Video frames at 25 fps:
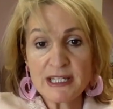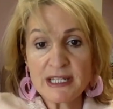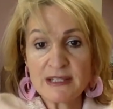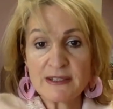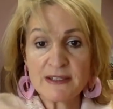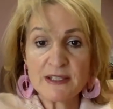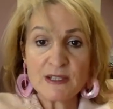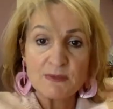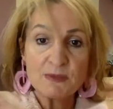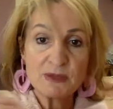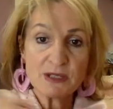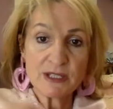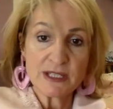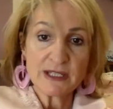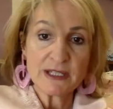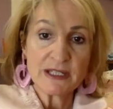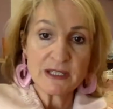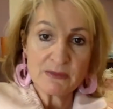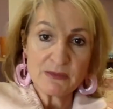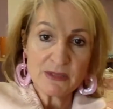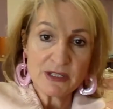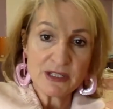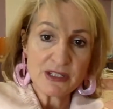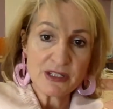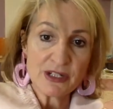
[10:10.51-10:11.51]
in this
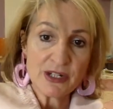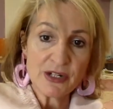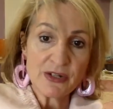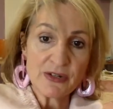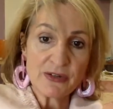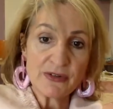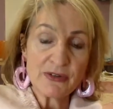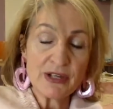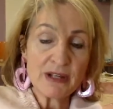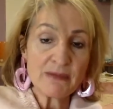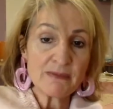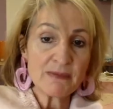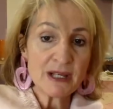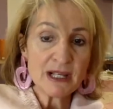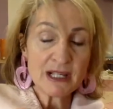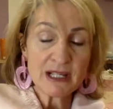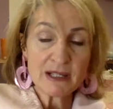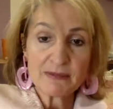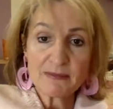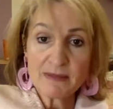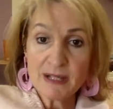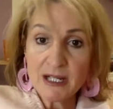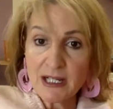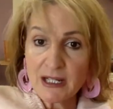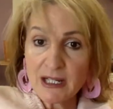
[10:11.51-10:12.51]
particular material, and
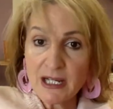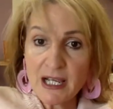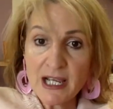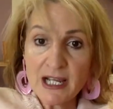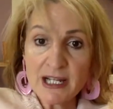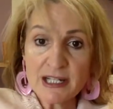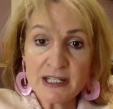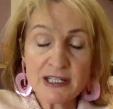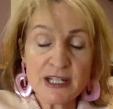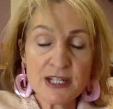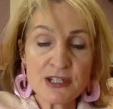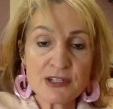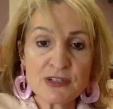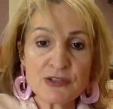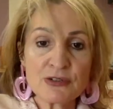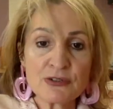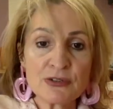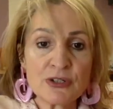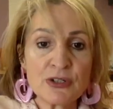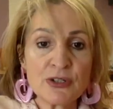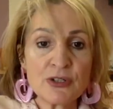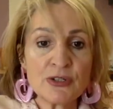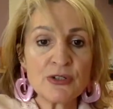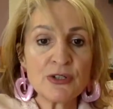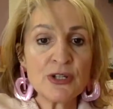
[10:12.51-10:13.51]
my client doesn't
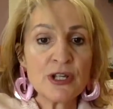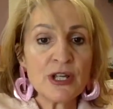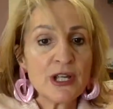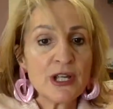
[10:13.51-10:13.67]
know